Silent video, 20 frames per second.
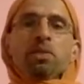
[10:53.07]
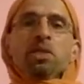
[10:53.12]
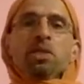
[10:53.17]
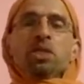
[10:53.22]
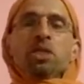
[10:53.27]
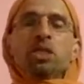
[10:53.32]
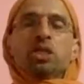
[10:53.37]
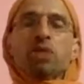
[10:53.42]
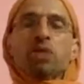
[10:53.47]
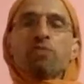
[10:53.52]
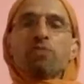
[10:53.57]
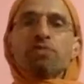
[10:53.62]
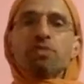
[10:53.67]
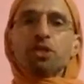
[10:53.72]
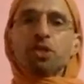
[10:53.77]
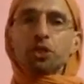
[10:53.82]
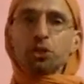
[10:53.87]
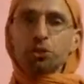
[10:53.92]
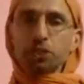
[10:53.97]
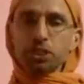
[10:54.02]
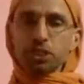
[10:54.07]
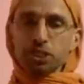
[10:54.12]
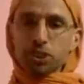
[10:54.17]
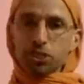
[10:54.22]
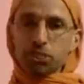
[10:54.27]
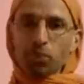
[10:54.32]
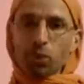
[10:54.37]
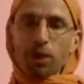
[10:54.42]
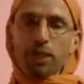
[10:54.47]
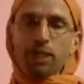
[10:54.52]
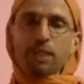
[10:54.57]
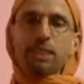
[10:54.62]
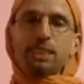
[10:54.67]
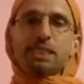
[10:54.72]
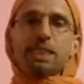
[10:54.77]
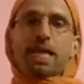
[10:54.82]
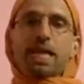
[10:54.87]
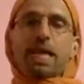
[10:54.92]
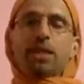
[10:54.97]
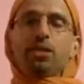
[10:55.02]
Now we will do this body
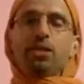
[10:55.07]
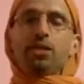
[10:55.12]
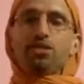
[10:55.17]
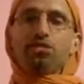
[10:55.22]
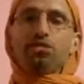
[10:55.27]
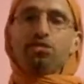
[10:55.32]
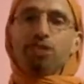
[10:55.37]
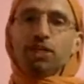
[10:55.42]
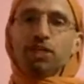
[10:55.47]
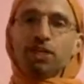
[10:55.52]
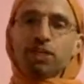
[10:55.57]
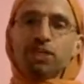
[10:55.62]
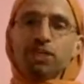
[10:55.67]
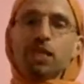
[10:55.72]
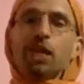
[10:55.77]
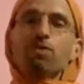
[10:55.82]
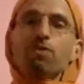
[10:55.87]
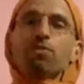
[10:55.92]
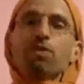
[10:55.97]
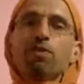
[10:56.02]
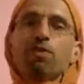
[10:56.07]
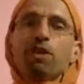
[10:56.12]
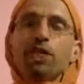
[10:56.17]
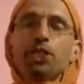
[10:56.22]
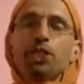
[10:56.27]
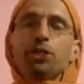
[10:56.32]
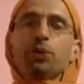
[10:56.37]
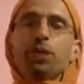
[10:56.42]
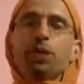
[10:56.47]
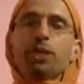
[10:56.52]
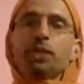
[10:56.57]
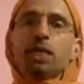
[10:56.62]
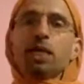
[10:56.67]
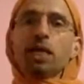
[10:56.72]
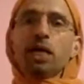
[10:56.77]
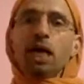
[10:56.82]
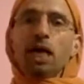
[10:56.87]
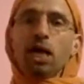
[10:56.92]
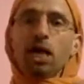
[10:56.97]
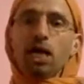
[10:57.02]
scan. The first time we will do it
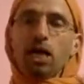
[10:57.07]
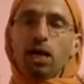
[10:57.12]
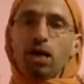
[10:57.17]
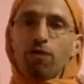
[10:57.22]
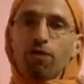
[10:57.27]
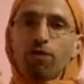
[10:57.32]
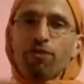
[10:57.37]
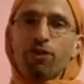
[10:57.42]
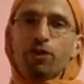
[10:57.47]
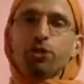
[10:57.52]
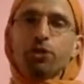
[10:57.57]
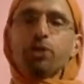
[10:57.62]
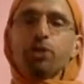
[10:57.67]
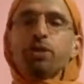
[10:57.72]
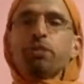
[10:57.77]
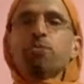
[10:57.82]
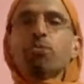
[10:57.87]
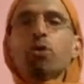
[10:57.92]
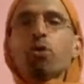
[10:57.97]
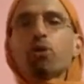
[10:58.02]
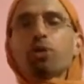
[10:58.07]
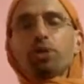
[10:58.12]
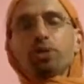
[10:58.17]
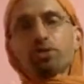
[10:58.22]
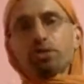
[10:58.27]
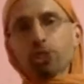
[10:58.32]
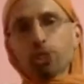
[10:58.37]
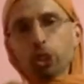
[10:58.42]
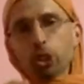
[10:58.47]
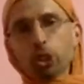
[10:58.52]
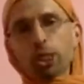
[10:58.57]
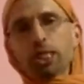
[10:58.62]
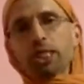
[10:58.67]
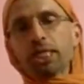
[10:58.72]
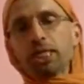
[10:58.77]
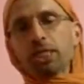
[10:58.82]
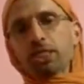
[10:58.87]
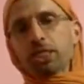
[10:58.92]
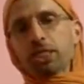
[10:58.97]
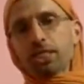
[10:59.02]
more in the Yoga
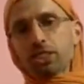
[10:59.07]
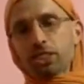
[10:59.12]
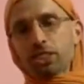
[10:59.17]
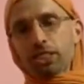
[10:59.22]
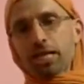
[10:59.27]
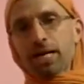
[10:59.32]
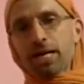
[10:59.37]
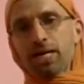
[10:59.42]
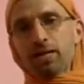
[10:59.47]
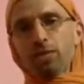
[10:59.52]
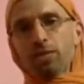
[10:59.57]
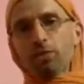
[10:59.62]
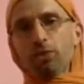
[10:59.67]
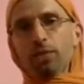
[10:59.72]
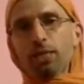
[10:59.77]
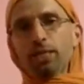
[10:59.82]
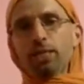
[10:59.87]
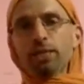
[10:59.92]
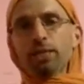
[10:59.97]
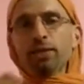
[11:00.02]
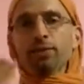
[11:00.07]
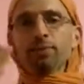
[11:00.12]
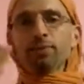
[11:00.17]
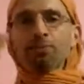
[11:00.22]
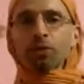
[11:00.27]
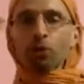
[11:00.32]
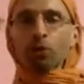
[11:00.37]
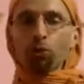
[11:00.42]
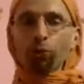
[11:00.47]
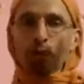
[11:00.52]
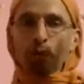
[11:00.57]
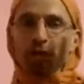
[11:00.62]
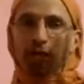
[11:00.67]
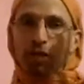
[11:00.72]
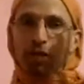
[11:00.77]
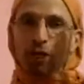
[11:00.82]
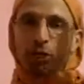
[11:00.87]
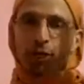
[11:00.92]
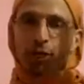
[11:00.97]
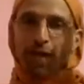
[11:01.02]
Nidra style, wherein we are going to